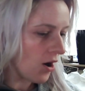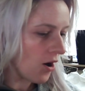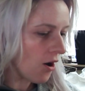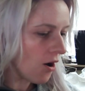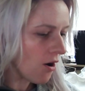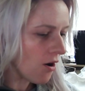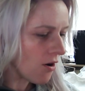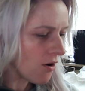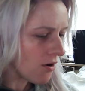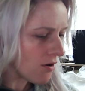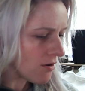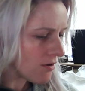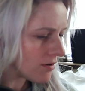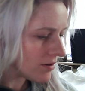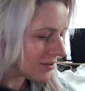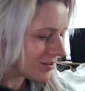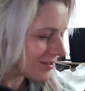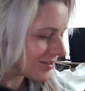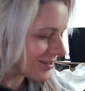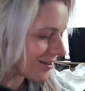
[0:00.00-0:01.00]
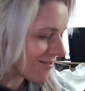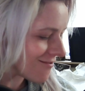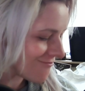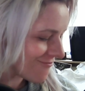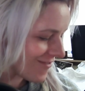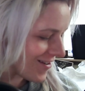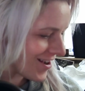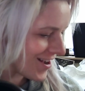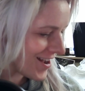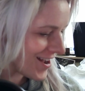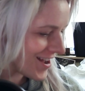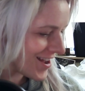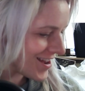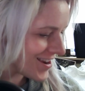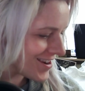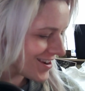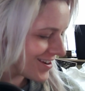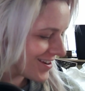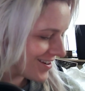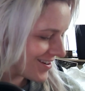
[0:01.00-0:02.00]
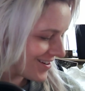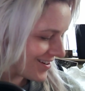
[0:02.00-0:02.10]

Oh, it's so fun.